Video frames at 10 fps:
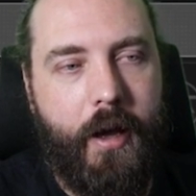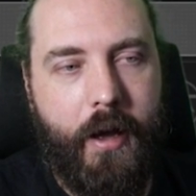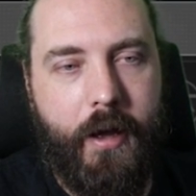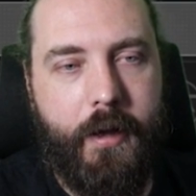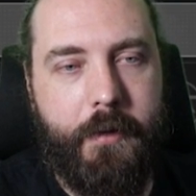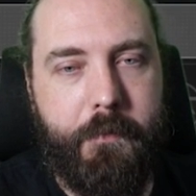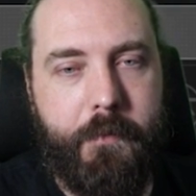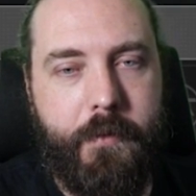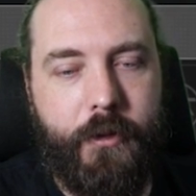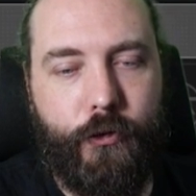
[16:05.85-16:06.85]

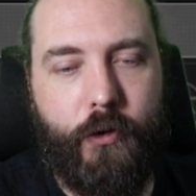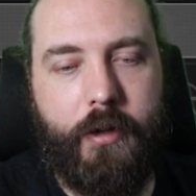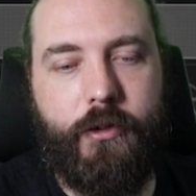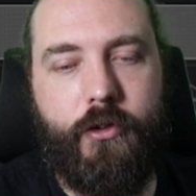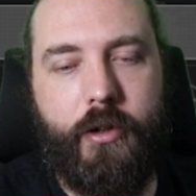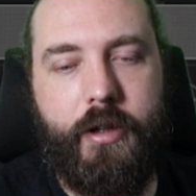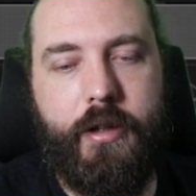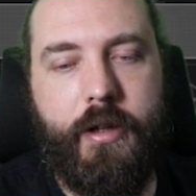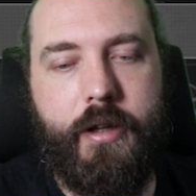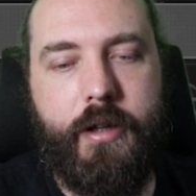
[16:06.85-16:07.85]
this
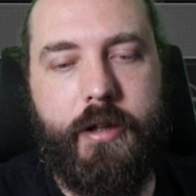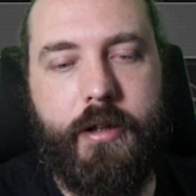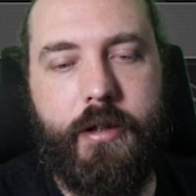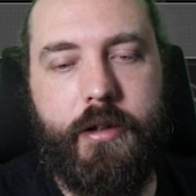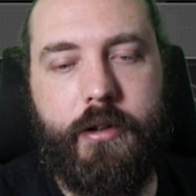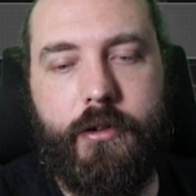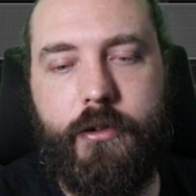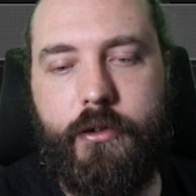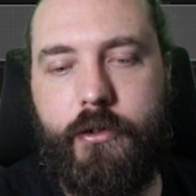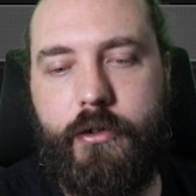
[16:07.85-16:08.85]
strategy
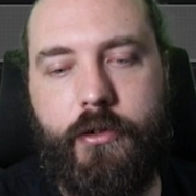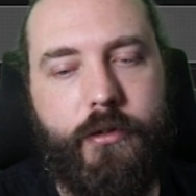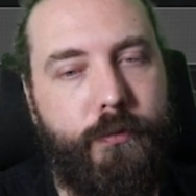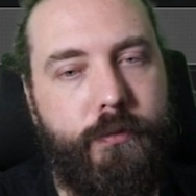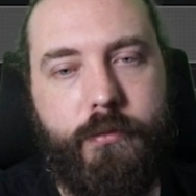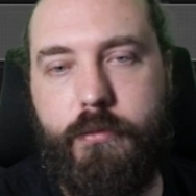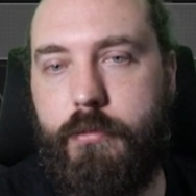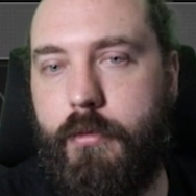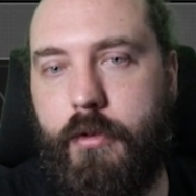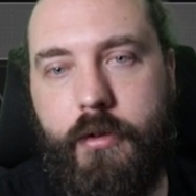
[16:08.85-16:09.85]
is
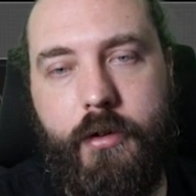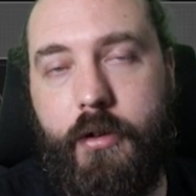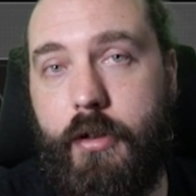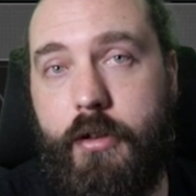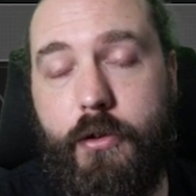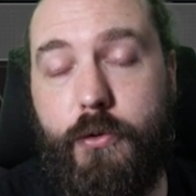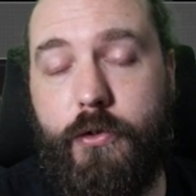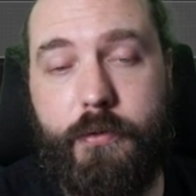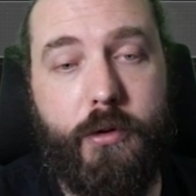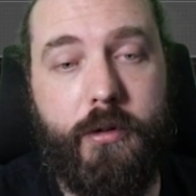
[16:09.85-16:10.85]

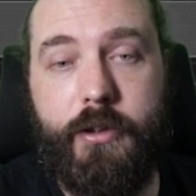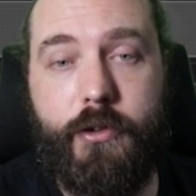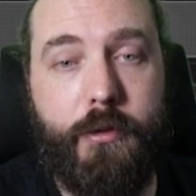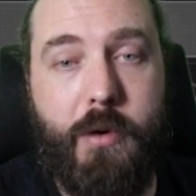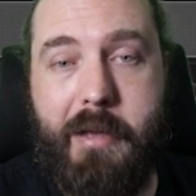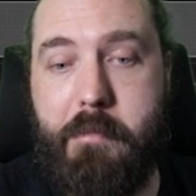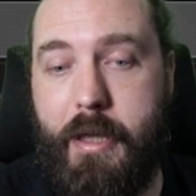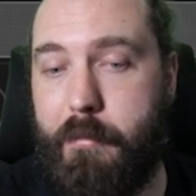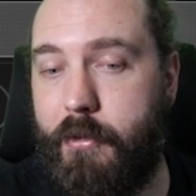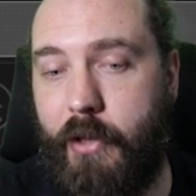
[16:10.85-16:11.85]
useful as a wet
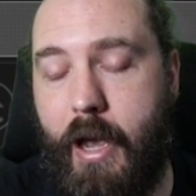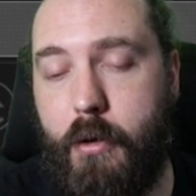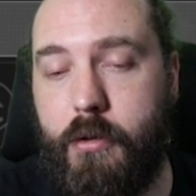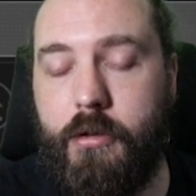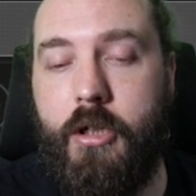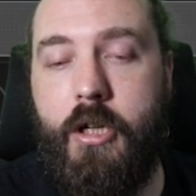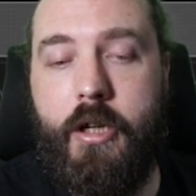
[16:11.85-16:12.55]
paper towel.